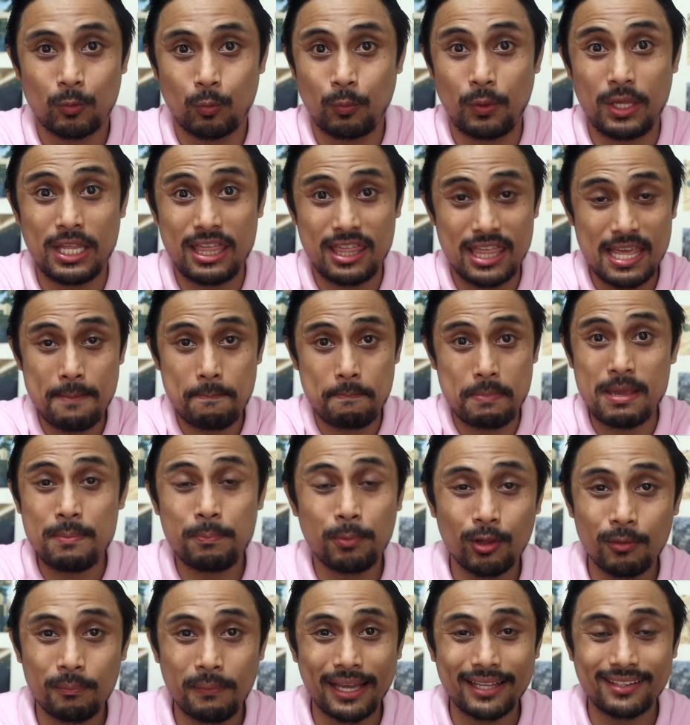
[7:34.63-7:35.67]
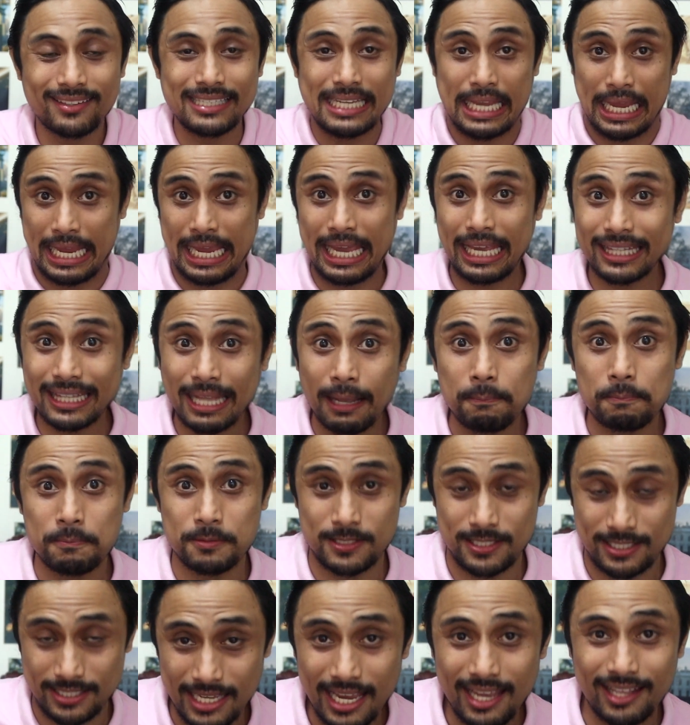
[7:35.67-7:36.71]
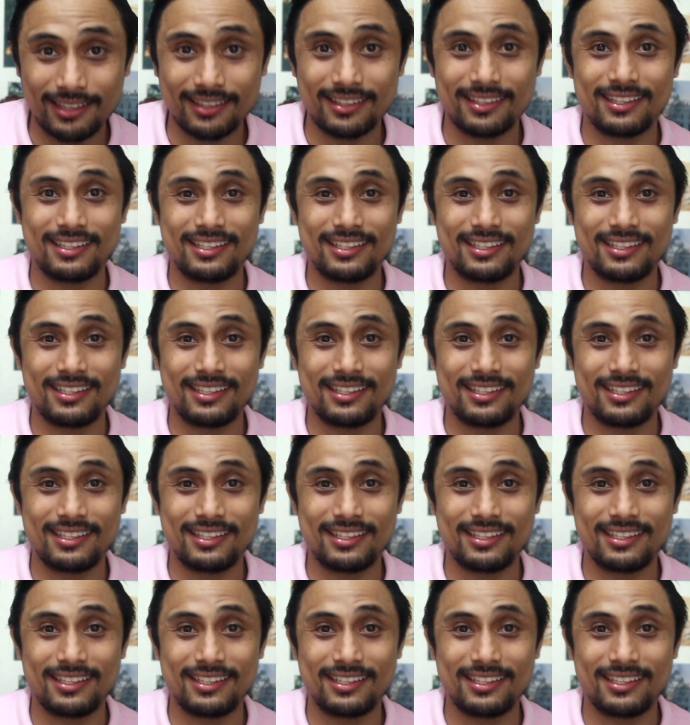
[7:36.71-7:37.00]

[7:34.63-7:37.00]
we think people might get upset.